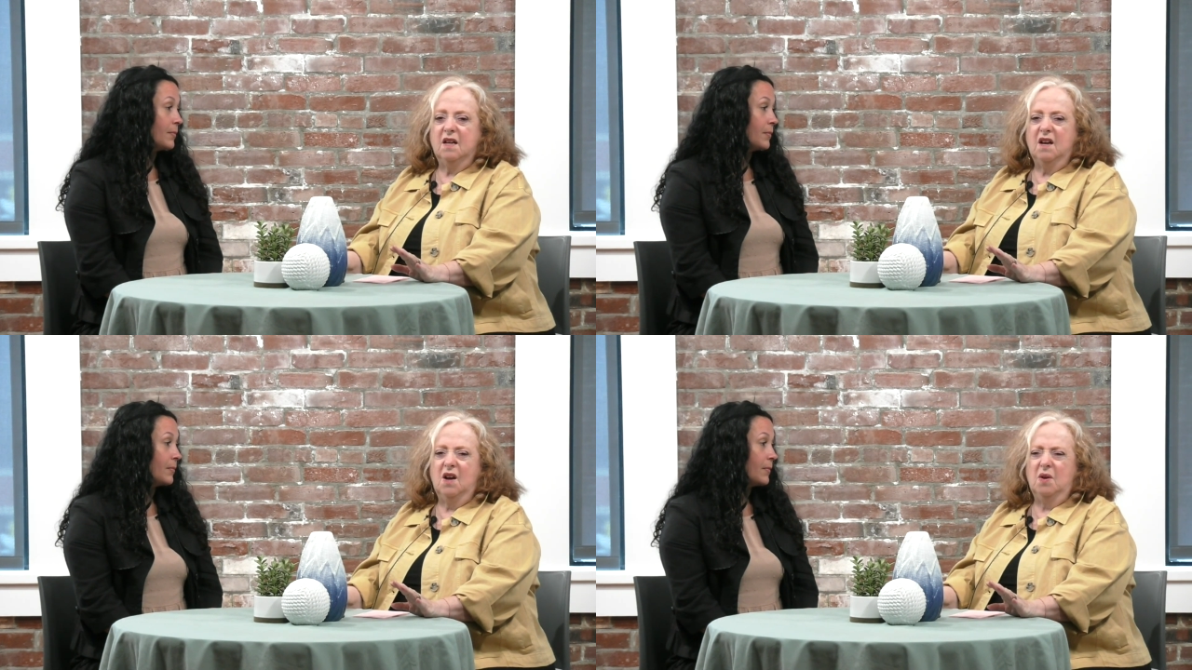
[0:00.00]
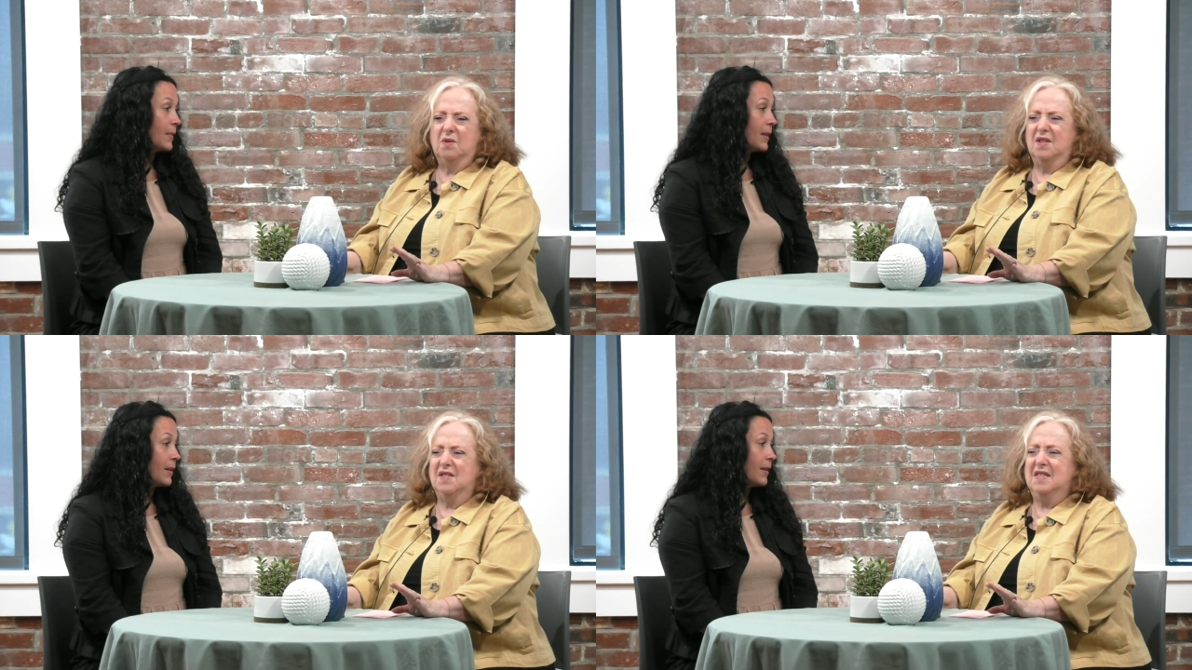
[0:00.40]
Speaker 1: oh, the
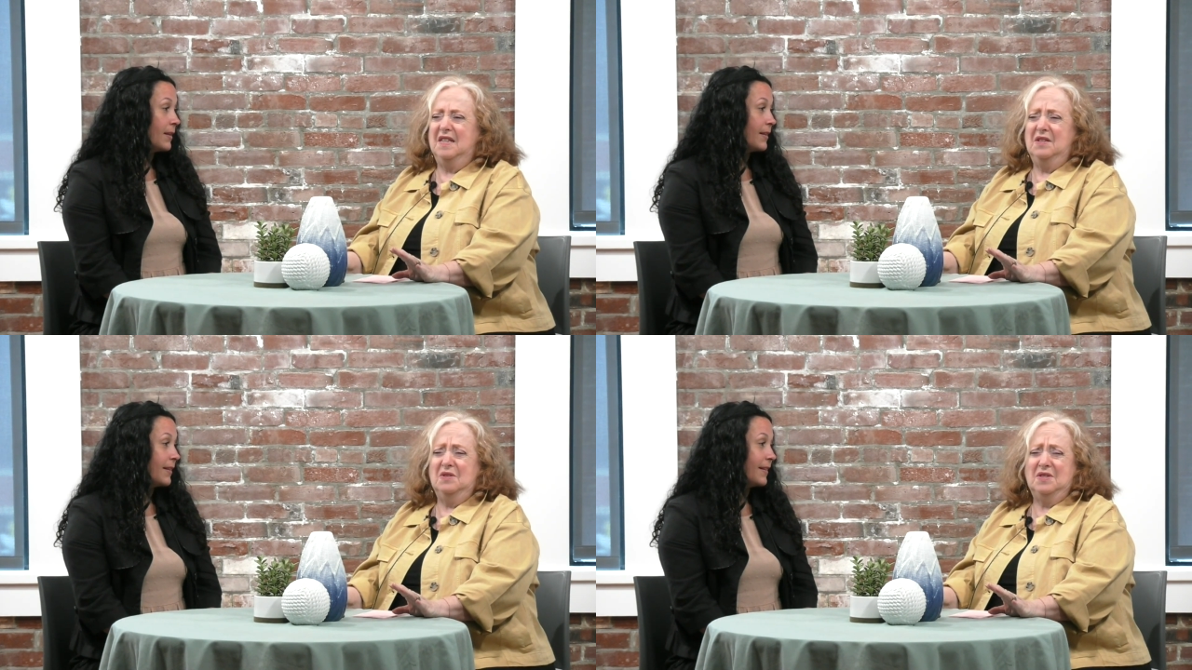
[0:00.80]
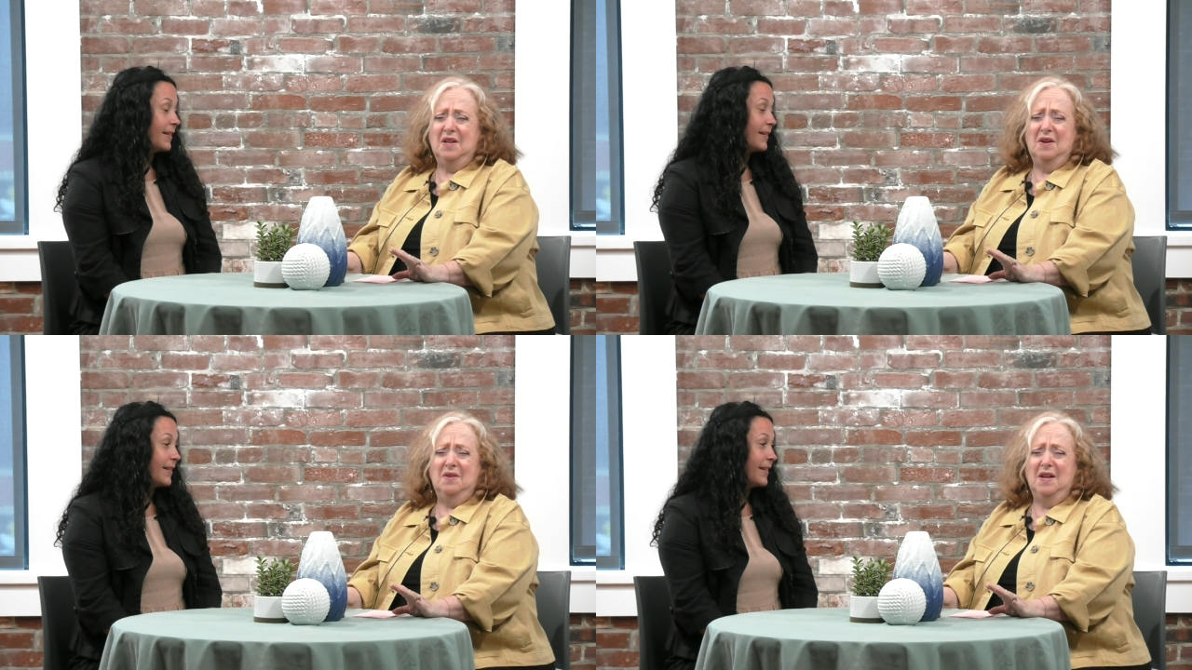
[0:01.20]
senior
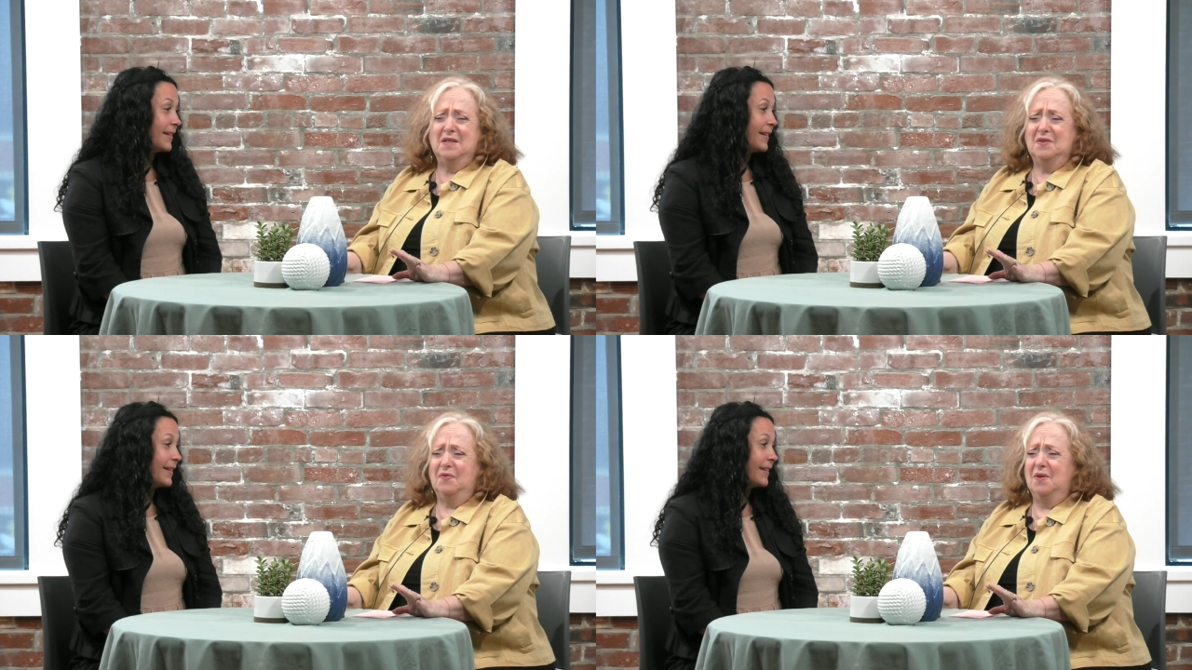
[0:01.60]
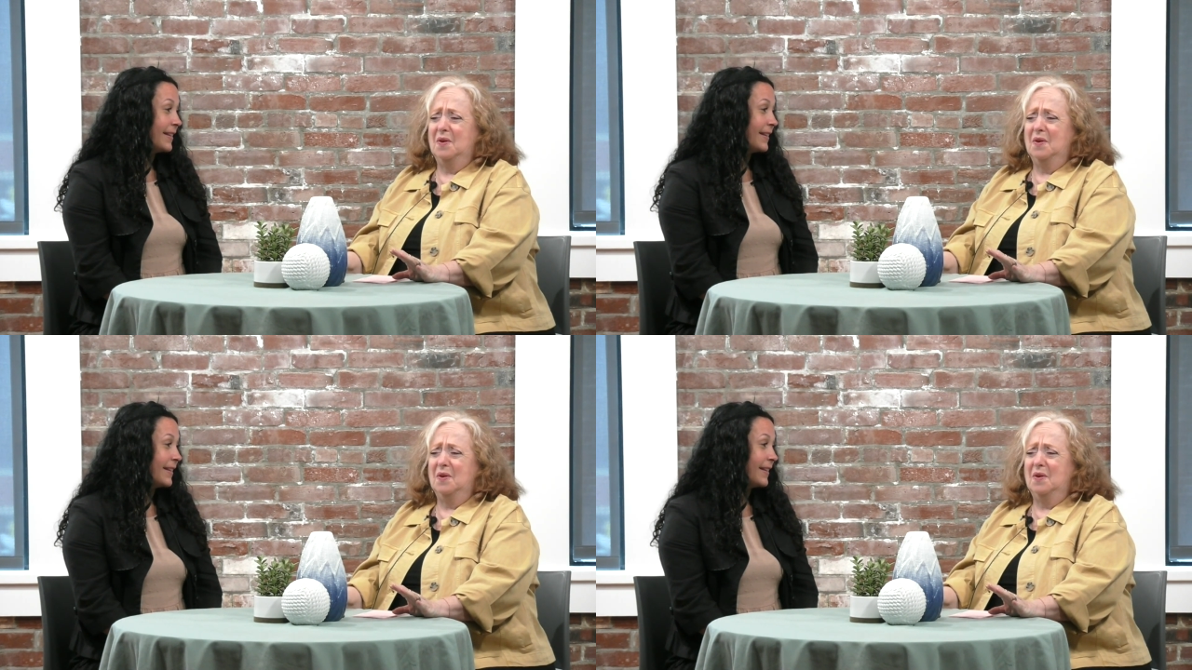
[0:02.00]
center, that's for